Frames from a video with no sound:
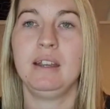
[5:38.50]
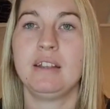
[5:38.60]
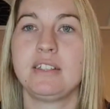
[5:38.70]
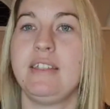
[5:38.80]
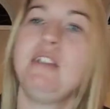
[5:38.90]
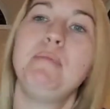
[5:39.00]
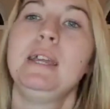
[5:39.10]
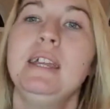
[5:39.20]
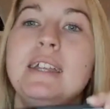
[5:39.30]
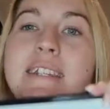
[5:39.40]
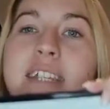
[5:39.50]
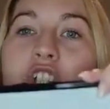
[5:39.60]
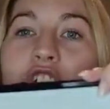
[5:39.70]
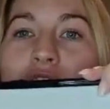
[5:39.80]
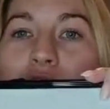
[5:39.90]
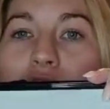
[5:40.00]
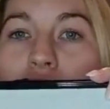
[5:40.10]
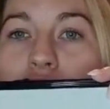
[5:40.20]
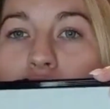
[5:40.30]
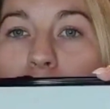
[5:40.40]
So they've been conditioned to
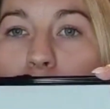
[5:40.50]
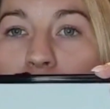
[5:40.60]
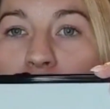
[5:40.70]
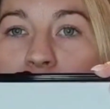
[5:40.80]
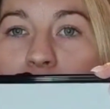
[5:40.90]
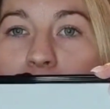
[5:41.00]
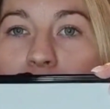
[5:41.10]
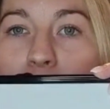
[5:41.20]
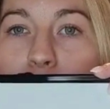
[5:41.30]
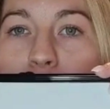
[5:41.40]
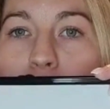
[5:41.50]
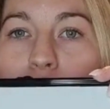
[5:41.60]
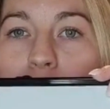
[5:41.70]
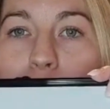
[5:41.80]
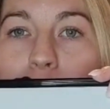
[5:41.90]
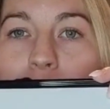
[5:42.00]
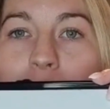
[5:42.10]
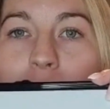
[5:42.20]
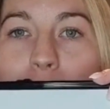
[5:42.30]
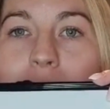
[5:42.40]
stop just there before grab bite
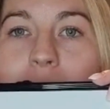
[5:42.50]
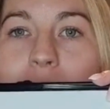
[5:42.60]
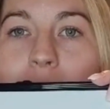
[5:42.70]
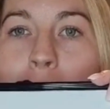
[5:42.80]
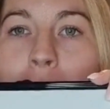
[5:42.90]
happens,